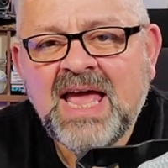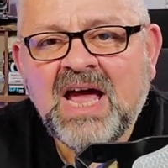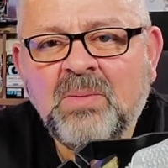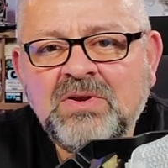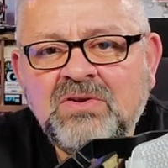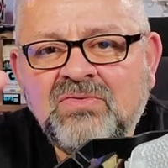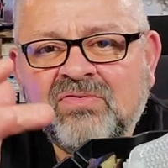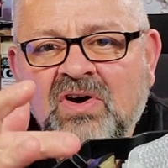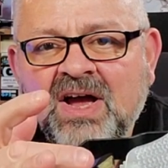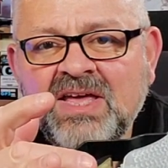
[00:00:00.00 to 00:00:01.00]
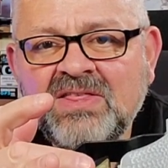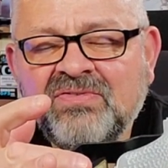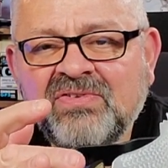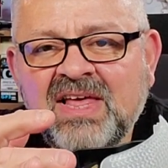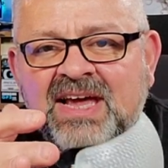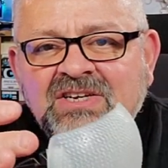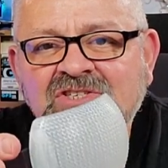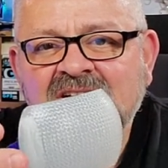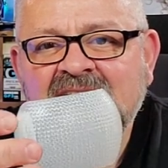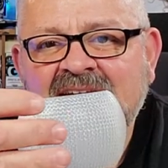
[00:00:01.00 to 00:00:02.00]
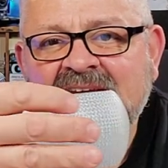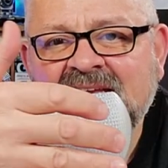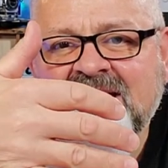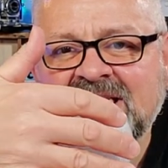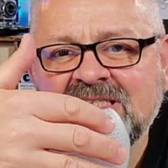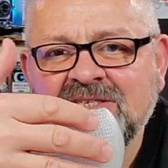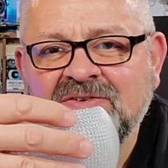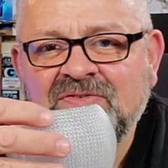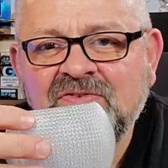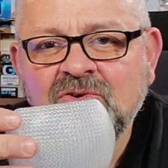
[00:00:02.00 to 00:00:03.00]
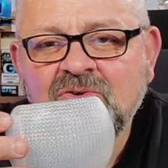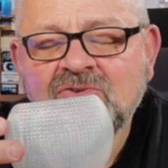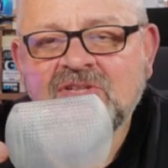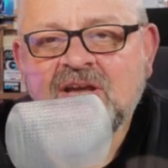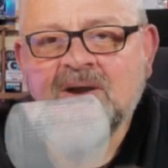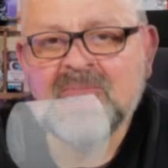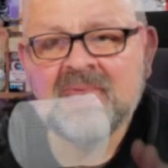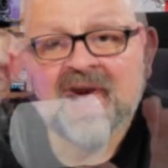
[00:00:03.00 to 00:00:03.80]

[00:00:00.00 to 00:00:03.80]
and when you fire the flash, it gets diffused for this.